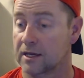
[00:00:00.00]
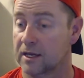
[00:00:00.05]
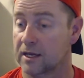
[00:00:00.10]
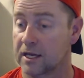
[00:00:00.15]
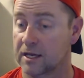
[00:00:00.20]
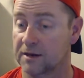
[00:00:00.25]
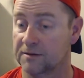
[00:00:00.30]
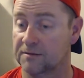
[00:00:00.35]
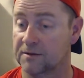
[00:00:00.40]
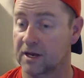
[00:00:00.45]

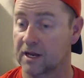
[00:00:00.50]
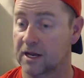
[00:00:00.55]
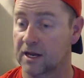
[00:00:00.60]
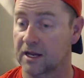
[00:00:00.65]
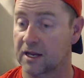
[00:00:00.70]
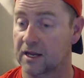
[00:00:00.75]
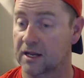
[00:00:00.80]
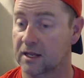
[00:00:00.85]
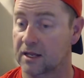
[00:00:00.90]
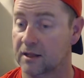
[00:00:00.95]
it
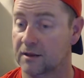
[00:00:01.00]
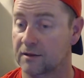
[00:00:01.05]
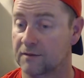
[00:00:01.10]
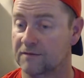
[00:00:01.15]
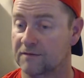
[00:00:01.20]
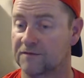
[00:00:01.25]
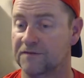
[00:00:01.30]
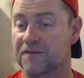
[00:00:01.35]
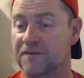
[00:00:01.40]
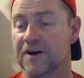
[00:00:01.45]

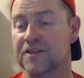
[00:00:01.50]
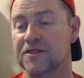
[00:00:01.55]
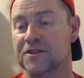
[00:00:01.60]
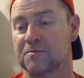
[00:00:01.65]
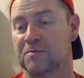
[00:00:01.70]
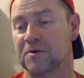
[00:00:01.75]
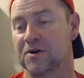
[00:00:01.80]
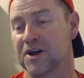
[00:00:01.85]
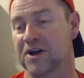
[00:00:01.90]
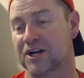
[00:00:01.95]
fund
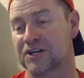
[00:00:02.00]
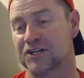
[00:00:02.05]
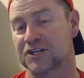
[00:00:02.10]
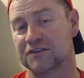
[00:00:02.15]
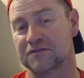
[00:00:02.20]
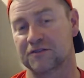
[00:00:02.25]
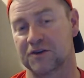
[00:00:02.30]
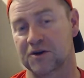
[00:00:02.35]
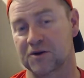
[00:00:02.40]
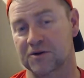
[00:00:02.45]
the production
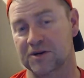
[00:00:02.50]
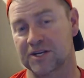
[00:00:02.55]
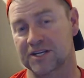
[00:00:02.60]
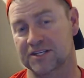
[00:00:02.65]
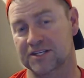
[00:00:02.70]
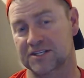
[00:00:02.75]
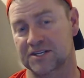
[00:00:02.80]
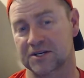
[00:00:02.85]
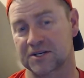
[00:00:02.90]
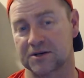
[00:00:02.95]
of
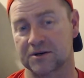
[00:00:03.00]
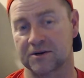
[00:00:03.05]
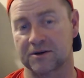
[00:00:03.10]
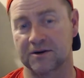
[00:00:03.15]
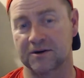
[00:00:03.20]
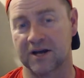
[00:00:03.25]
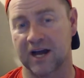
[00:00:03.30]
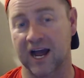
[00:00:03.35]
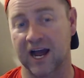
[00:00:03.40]
Goonies 2.